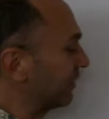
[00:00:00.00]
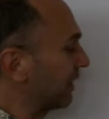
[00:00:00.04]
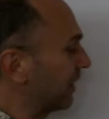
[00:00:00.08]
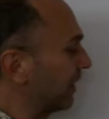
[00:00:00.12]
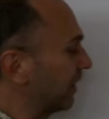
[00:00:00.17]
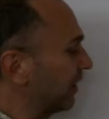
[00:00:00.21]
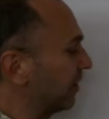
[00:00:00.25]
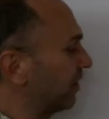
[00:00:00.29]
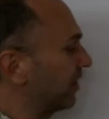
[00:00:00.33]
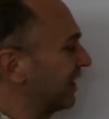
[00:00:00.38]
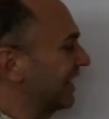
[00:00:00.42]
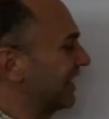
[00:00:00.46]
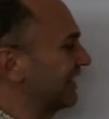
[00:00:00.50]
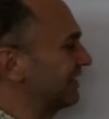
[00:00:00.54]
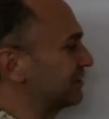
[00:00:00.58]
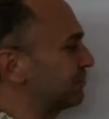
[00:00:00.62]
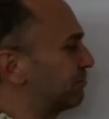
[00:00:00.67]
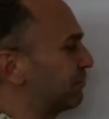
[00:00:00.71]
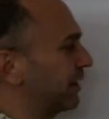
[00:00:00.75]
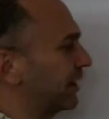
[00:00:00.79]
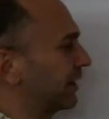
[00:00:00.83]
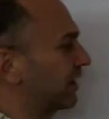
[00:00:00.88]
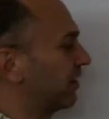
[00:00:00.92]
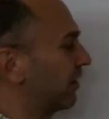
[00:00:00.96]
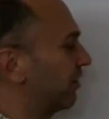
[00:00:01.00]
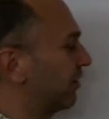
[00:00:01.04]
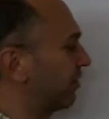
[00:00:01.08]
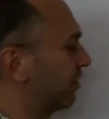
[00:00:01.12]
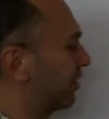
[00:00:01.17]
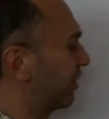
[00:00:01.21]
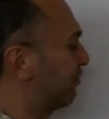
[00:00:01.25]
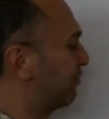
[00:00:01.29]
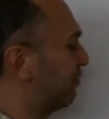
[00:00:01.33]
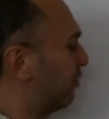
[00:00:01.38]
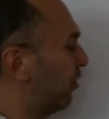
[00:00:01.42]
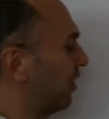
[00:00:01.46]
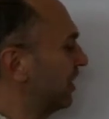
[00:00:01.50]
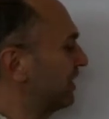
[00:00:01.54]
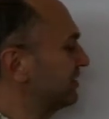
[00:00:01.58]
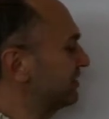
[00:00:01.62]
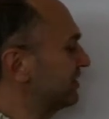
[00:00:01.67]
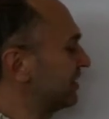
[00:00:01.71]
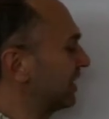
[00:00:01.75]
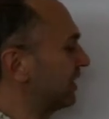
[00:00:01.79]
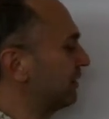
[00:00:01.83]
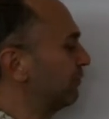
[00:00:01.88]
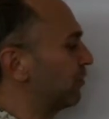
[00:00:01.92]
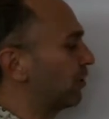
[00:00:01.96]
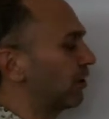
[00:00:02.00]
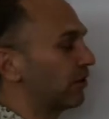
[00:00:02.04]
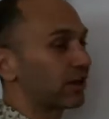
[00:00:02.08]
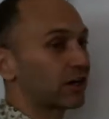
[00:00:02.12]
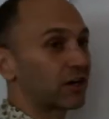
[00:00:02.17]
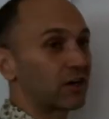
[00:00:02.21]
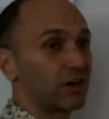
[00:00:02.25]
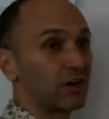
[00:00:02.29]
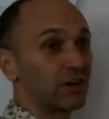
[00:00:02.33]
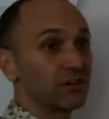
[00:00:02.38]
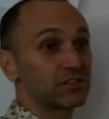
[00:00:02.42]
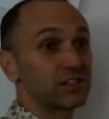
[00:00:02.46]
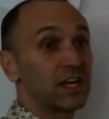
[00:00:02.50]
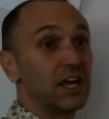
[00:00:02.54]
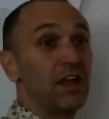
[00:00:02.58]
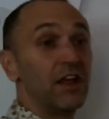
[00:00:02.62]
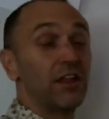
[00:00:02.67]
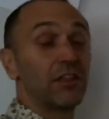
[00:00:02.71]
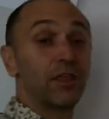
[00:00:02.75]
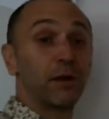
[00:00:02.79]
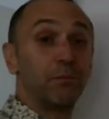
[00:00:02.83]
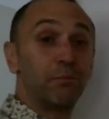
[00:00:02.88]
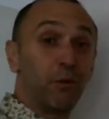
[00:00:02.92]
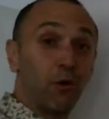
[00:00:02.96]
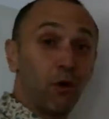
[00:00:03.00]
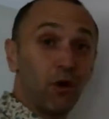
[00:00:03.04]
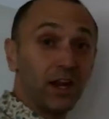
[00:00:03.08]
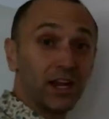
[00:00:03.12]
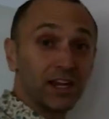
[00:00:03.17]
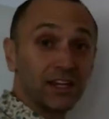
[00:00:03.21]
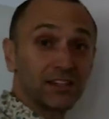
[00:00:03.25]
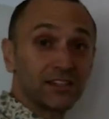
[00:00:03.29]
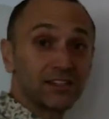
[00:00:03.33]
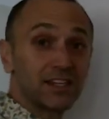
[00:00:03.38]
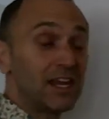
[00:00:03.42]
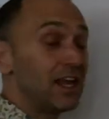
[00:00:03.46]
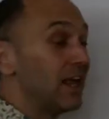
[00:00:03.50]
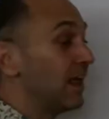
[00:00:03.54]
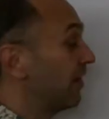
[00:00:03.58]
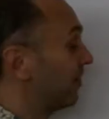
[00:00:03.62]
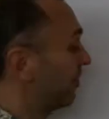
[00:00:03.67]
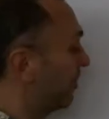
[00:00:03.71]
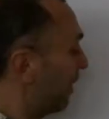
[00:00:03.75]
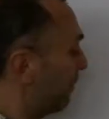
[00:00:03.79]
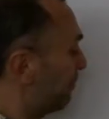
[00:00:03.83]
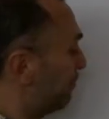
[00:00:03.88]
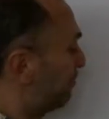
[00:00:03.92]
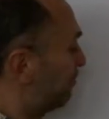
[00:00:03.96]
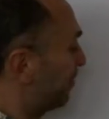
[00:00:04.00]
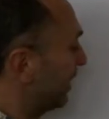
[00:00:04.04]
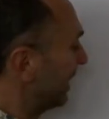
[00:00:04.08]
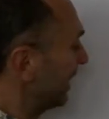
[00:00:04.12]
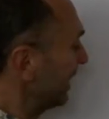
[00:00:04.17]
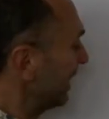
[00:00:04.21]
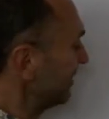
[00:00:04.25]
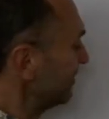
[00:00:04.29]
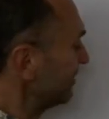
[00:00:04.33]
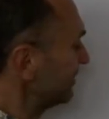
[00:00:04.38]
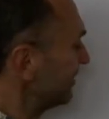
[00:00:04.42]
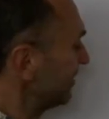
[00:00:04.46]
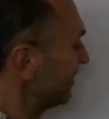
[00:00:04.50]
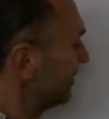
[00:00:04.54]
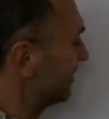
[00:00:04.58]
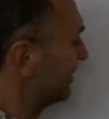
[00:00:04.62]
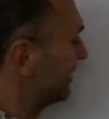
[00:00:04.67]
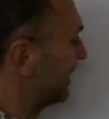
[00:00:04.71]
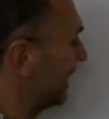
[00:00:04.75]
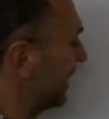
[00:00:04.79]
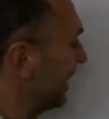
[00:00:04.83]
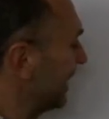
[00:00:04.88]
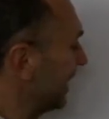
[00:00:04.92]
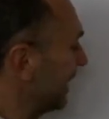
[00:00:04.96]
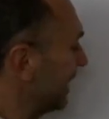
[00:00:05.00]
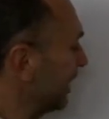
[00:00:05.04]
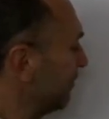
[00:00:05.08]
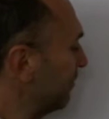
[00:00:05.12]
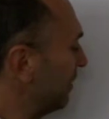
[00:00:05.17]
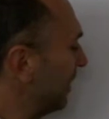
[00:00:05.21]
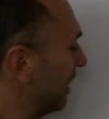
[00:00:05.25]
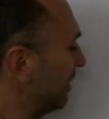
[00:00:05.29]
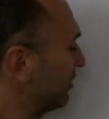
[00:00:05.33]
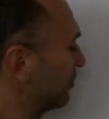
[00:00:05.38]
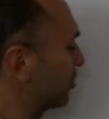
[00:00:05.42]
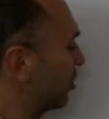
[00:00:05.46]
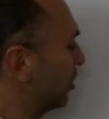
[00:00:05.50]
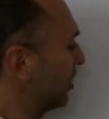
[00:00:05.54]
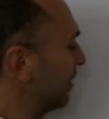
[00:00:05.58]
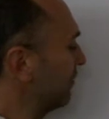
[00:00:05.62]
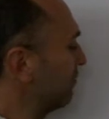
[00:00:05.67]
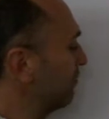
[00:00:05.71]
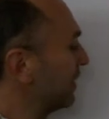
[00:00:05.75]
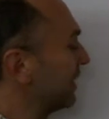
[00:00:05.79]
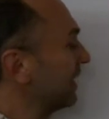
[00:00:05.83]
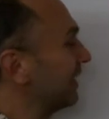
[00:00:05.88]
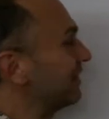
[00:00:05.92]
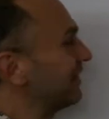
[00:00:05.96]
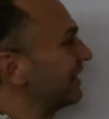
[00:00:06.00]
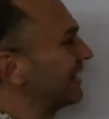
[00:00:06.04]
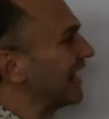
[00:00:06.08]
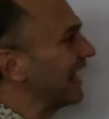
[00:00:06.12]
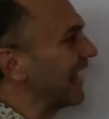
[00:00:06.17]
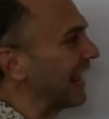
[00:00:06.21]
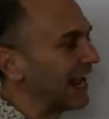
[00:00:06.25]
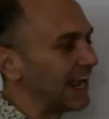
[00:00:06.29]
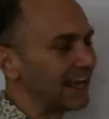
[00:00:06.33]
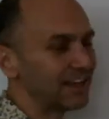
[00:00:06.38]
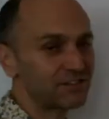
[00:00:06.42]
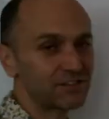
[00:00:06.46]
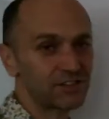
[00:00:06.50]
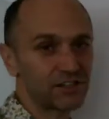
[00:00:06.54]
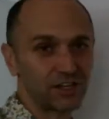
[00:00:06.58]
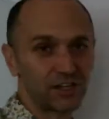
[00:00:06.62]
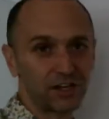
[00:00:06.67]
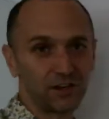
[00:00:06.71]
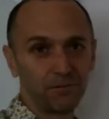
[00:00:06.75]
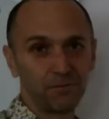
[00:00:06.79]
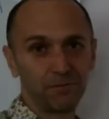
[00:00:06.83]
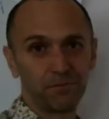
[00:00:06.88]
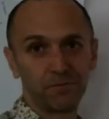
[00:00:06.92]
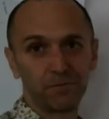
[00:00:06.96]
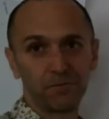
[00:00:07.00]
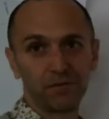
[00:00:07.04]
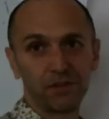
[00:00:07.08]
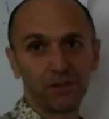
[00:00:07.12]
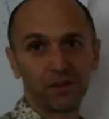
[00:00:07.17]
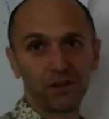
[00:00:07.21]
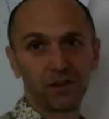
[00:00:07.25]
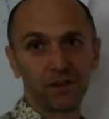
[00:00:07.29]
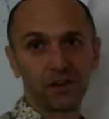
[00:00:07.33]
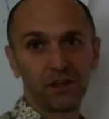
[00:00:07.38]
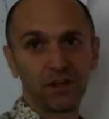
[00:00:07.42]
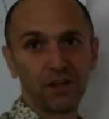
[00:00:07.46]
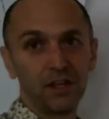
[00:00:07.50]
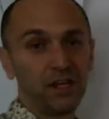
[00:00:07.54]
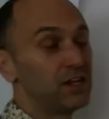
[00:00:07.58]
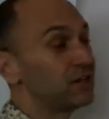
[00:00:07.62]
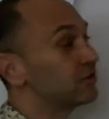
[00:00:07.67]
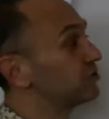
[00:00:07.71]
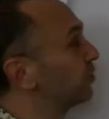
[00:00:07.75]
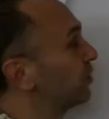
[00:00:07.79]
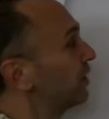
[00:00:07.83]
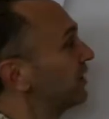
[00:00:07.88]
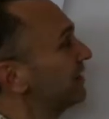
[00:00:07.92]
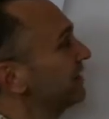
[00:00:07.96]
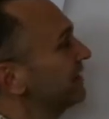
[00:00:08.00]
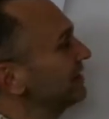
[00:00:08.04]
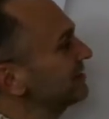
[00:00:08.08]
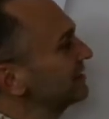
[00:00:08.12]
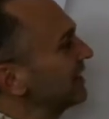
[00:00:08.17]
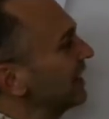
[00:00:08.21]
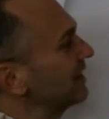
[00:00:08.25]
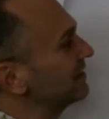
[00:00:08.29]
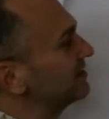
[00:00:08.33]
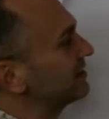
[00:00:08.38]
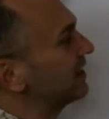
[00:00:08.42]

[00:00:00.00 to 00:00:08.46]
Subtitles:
here is bigger, the boys' team or the girls? The boys. The biggest team is going to be the answer. So in this case